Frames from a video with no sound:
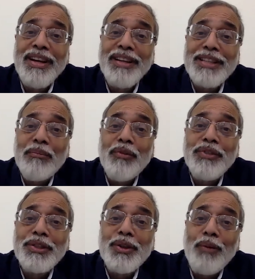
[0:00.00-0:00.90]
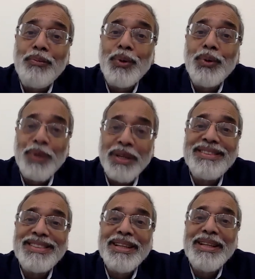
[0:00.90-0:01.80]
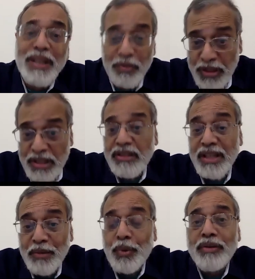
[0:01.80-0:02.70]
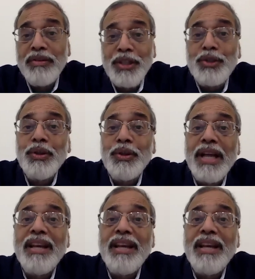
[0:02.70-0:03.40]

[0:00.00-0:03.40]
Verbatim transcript: some of these components, which is an important issue in